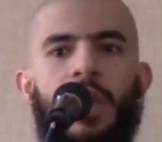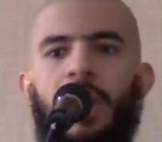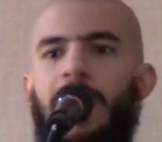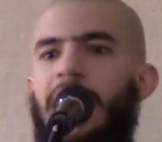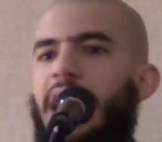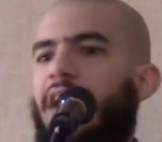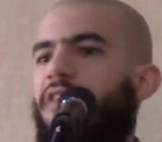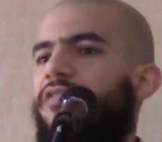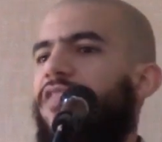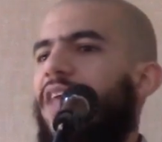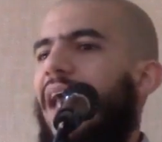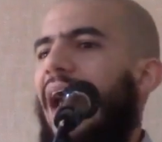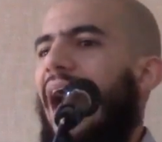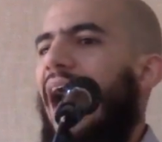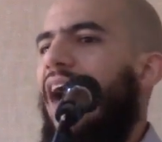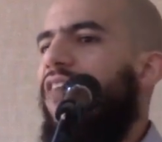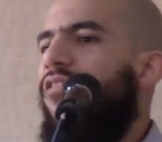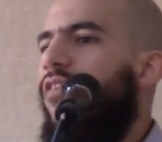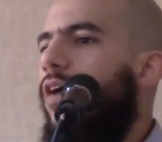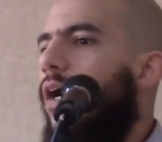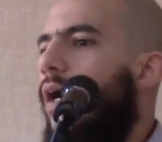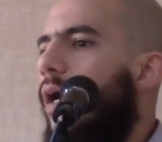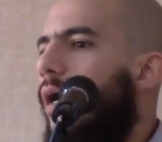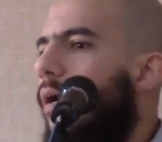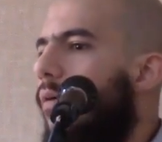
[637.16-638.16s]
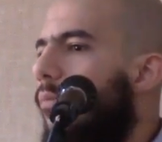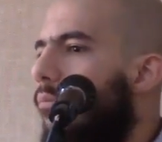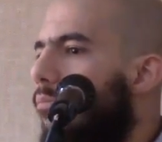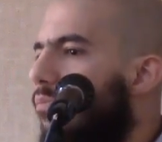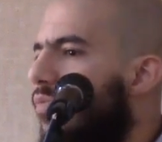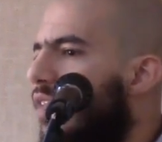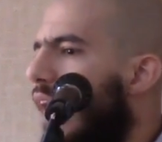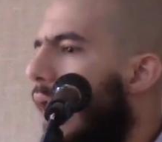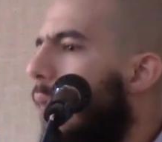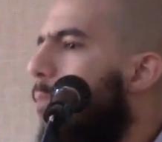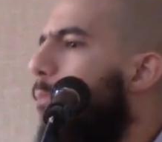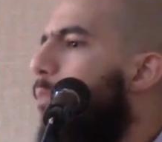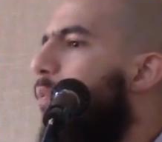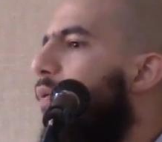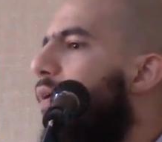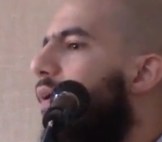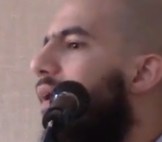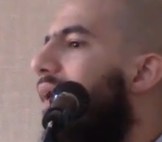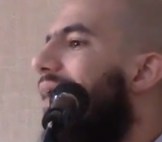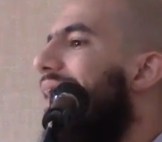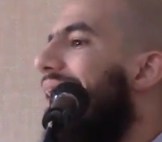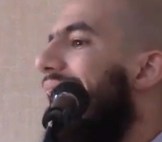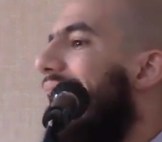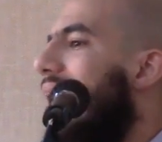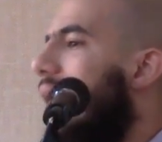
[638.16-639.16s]
If they have a
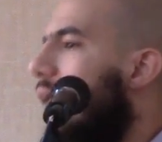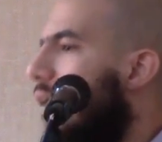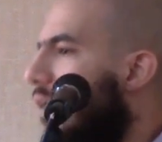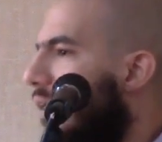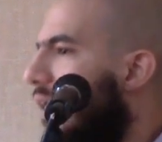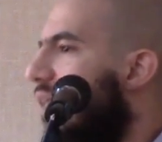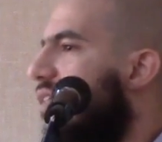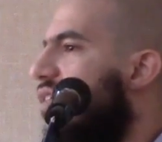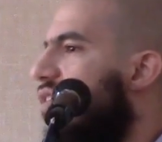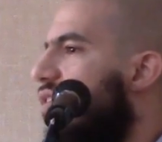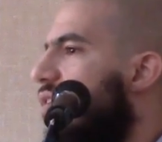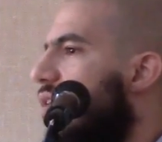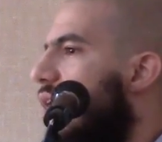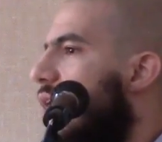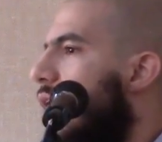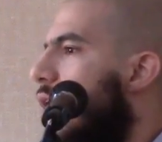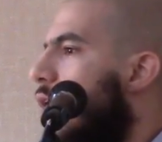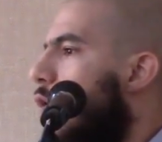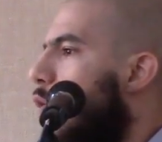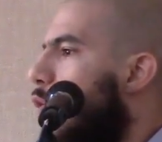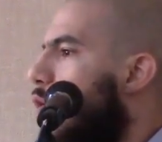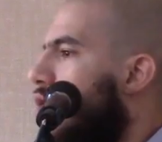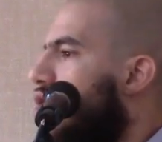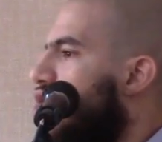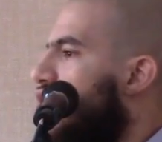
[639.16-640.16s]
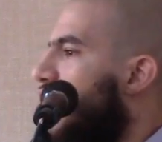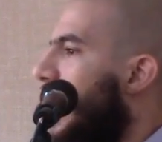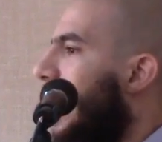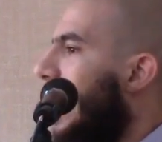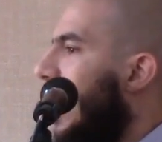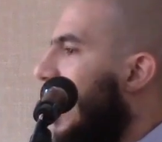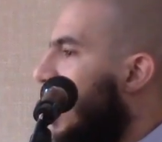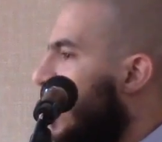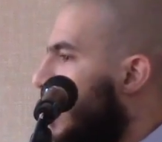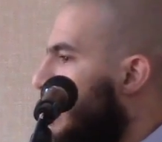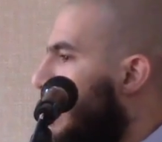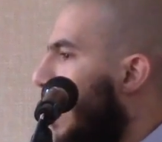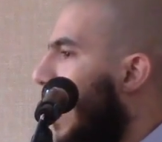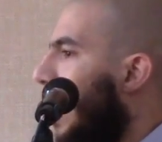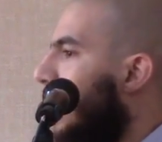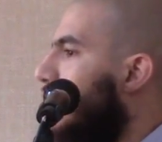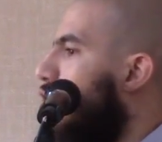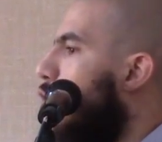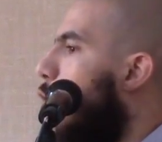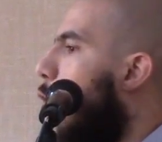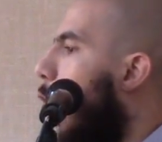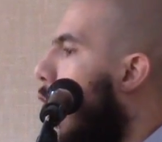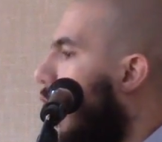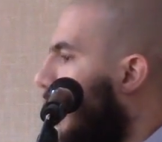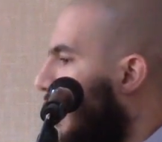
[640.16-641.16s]
temporary illness, which they expect
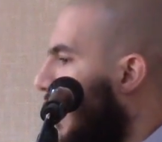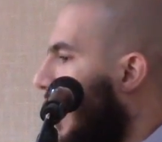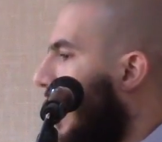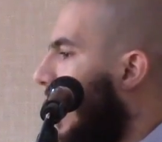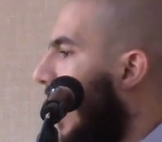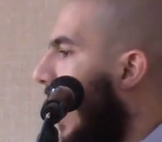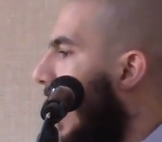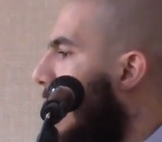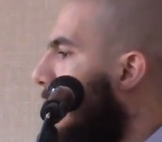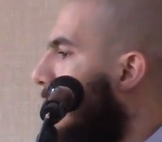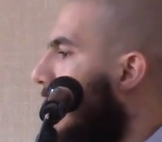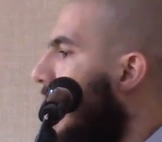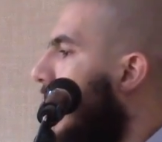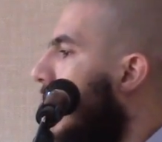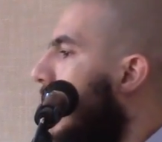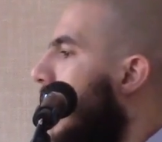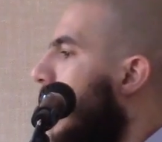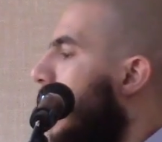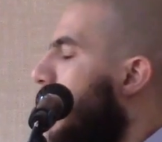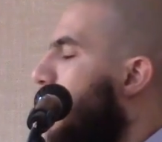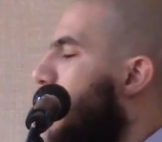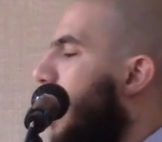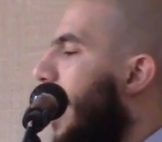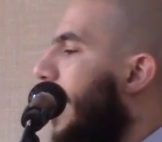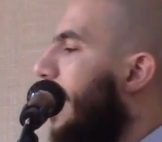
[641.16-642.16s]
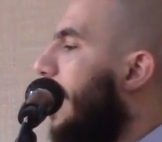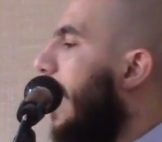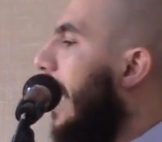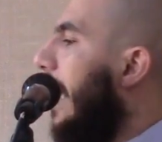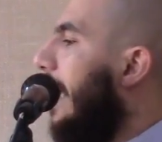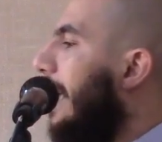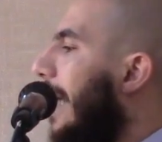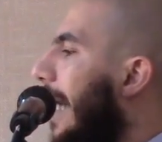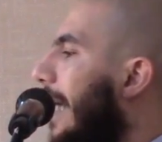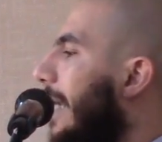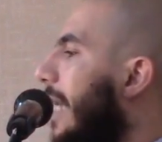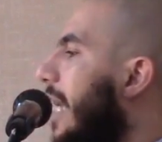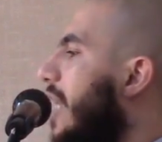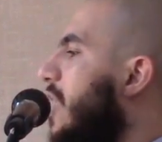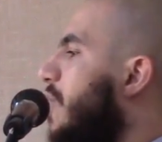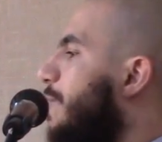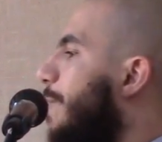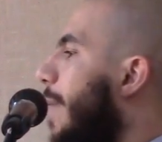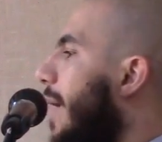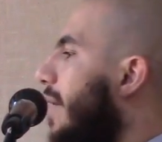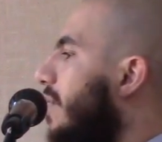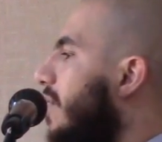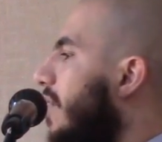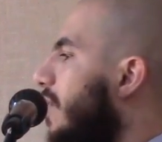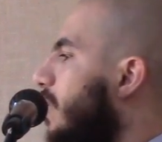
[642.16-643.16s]
to overcome, then they're not
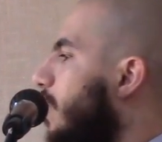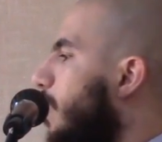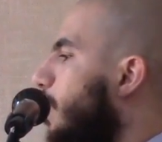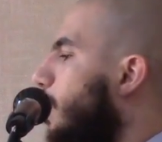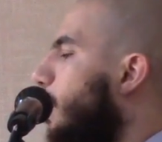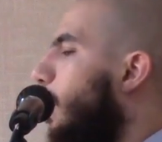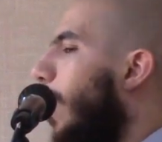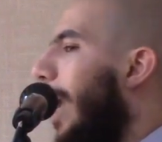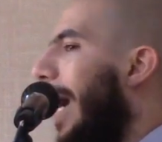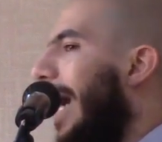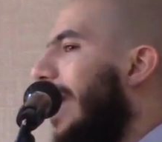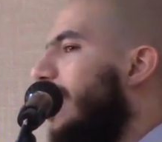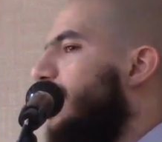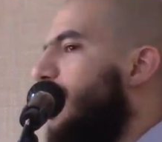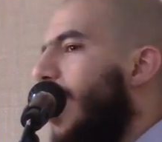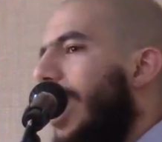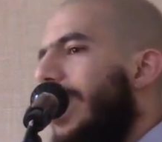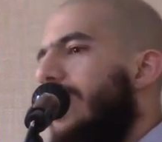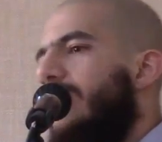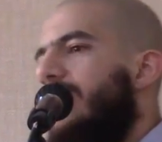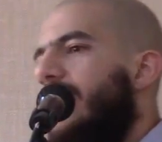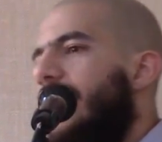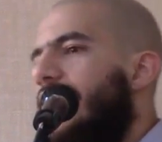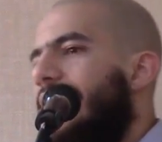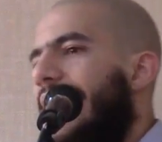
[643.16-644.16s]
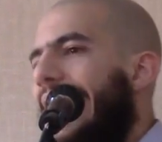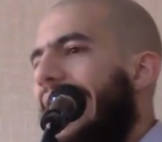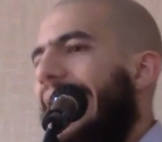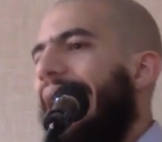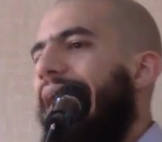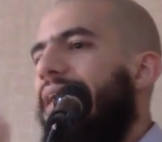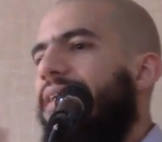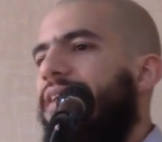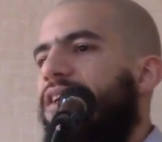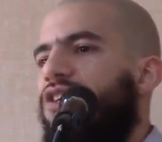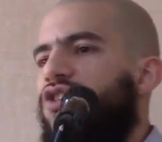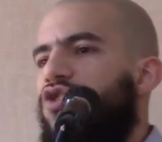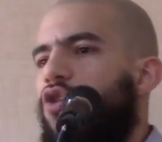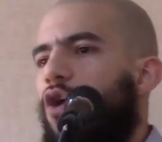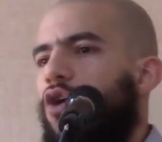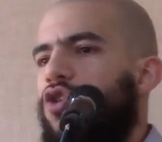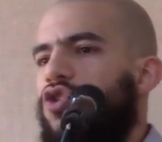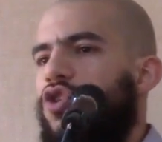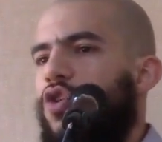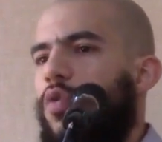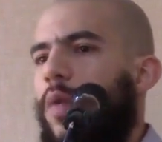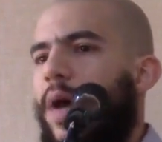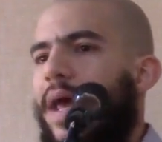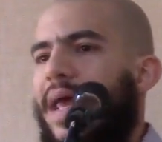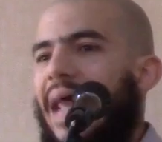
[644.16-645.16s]
expected to do Hajj until that illness
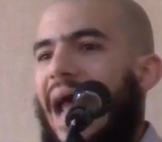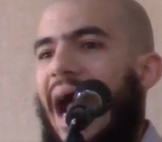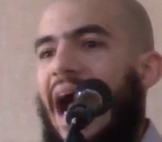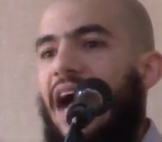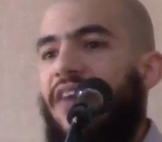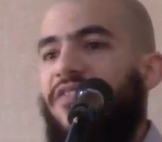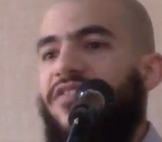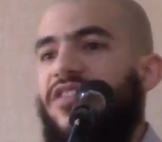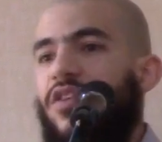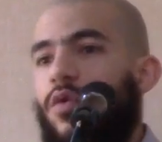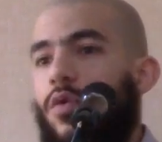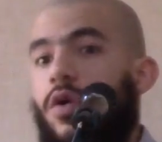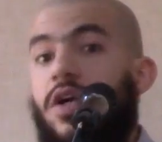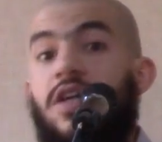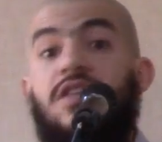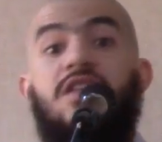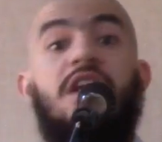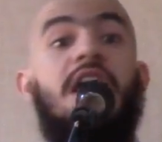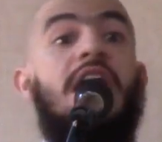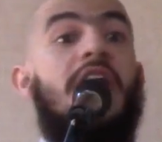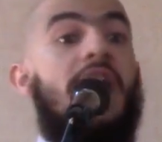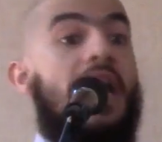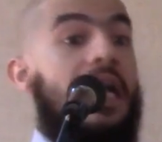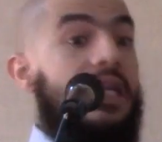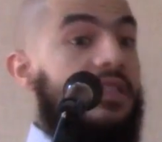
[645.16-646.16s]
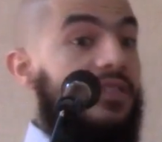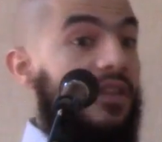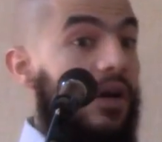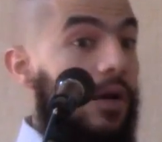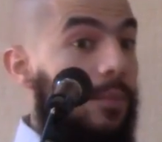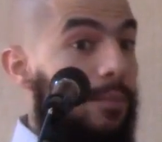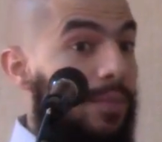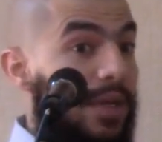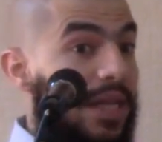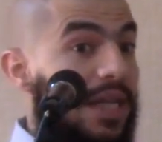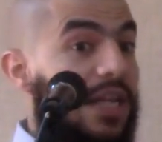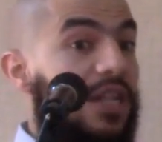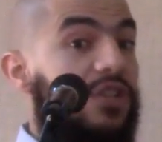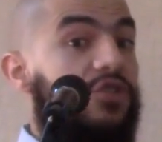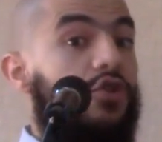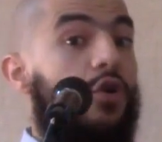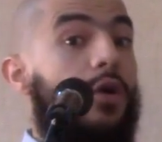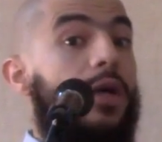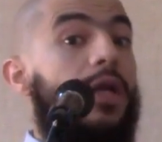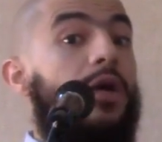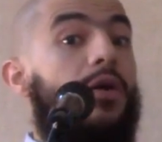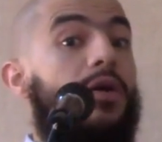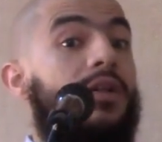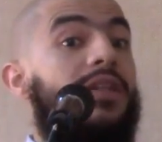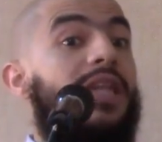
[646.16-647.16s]
goes away. Afterwards, it's
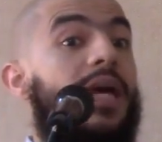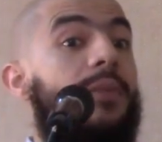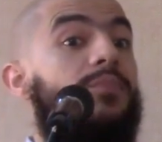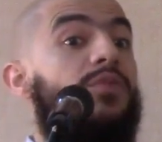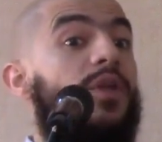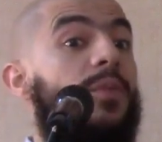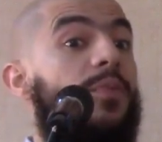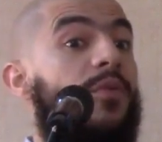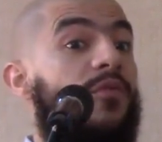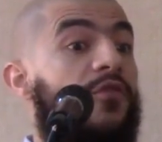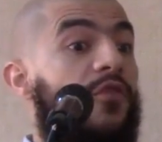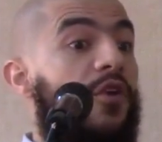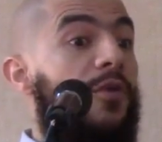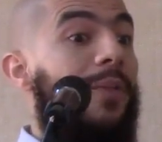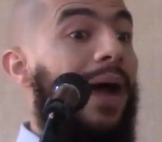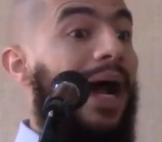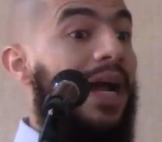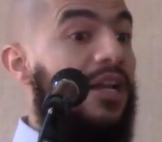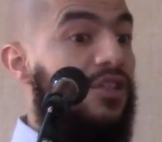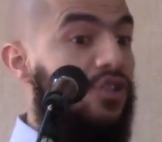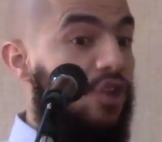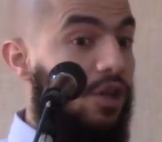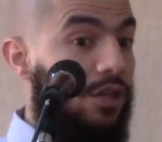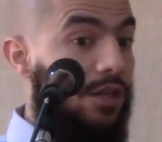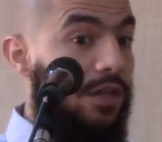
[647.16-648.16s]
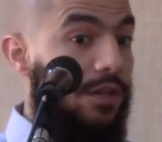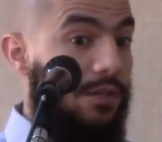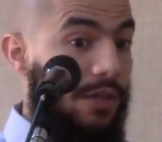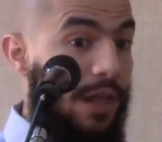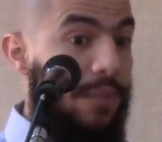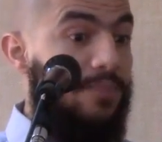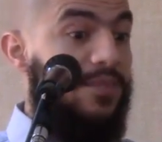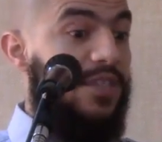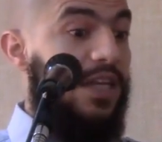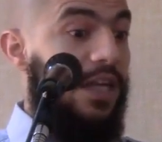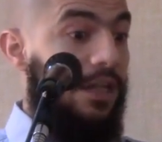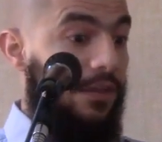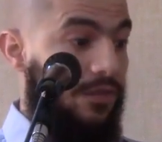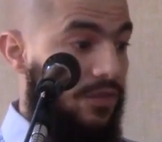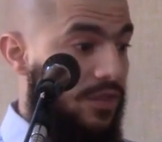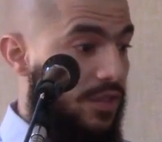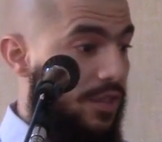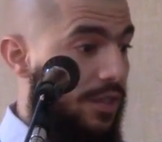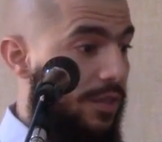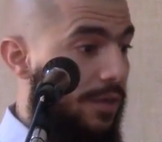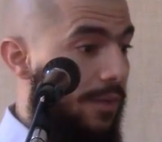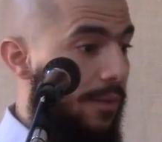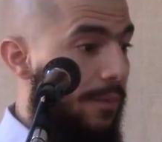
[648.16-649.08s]
obligatory on them to perform Hajj on themselves.